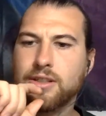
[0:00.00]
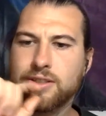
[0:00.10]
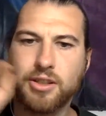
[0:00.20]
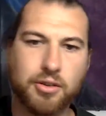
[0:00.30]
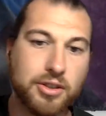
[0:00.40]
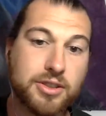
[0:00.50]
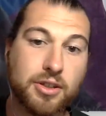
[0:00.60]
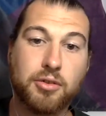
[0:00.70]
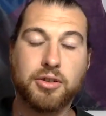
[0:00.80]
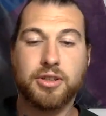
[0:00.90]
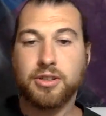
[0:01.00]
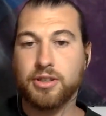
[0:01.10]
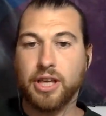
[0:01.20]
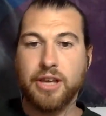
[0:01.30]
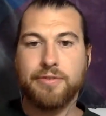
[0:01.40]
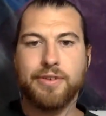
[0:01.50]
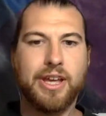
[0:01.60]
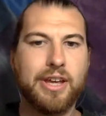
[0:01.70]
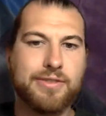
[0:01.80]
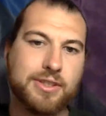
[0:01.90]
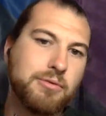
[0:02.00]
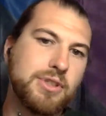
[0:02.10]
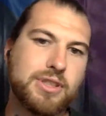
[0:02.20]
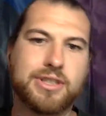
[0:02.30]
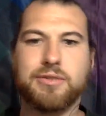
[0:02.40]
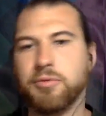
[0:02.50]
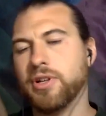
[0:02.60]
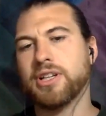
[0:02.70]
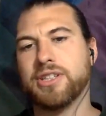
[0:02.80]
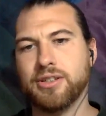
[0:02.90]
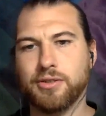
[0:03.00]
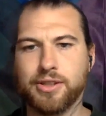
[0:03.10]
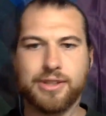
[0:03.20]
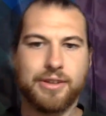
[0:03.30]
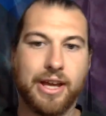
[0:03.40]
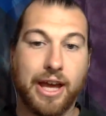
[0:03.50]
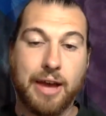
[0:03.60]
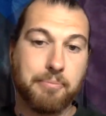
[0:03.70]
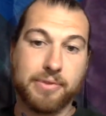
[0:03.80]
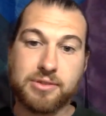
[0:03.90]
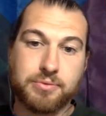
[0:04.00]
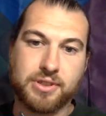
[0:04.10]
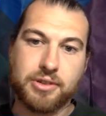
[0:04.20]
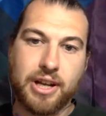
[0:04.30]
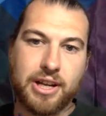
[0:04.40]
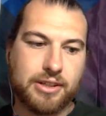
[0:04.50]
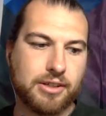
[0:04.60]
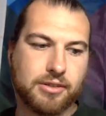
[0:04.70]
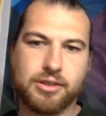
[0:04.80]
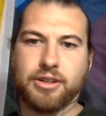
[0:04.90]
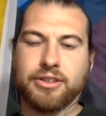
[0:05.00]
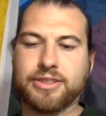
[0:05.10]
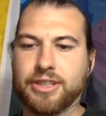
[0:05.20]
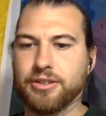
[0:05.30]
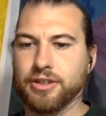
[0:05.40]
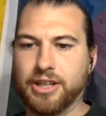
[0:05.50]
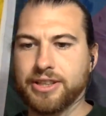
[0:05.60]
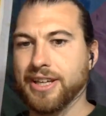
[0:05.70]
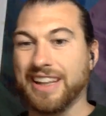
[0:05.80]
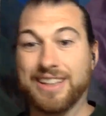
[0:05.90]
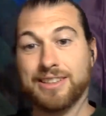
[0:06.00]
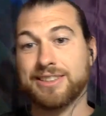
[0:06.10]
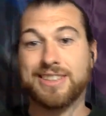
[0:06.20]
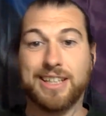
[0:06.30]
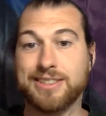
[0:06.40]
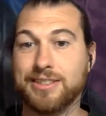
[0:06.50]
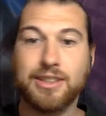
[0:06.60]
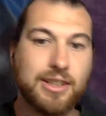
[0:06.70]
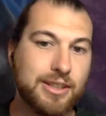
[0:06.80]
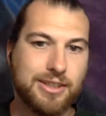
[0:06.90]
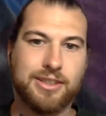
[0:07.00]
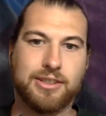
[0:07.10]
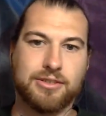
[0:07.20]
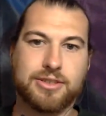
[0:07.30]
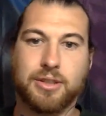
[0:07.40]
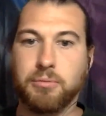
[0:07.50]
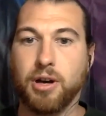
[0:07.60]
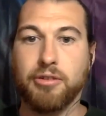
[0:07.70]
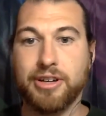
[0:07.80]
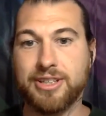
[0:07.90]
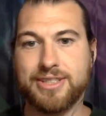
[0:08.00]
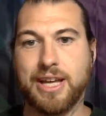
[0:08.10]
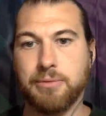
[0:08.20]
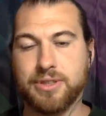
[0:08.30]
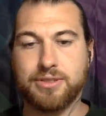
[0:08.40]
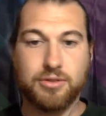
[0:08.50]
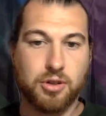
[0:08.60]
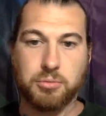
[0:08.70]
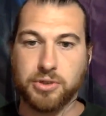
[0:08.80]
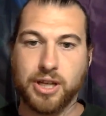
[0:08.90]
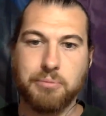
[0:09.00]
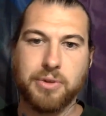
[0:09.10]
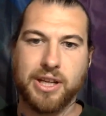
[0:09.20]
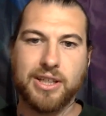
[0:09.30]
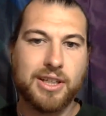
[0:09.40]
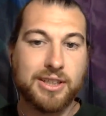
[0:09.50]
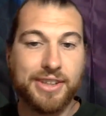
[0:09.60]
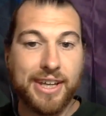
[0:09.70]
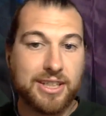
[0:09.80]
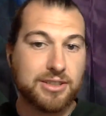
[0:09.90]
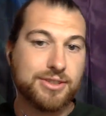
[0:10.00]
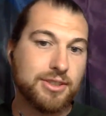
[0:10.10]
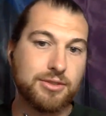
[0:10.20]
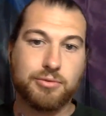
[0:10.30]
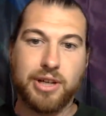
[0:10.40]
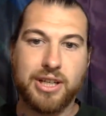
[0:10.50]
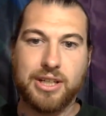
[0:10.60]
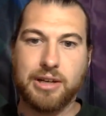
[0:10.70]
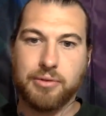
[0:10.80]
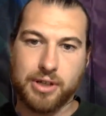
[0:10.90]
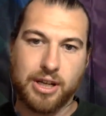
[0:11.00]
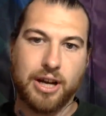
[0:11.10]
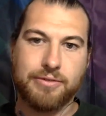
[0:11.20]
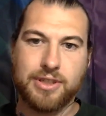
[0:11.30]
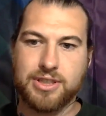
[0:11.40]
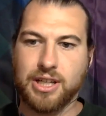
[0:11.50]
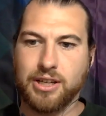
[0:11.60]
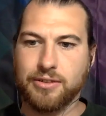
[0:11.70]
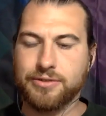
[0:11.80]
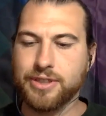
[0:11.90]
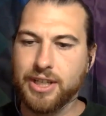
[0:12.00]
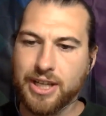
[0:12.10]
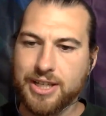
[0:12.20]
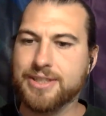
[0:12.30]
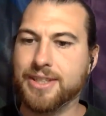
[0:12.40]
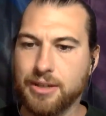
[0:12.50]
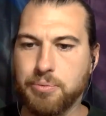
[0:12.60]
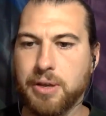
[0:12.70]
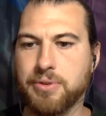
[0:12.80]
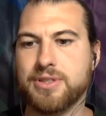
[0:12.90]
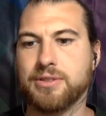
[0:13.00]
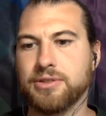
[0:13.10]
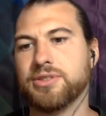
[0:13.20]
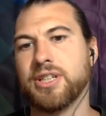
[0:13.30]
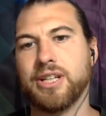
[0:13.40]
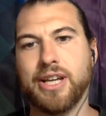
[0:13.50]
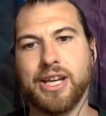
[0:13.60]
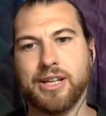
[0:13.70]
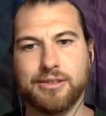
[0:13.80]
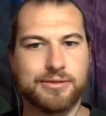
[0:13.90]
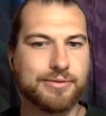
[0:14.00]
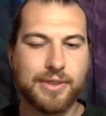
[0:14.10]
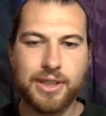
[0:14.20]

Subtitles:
So if someone doesn't want to deal with creating their own currency or anything, let's say it's some already established normal company, they can just use Raiden Network off the shelves as their payment solution, and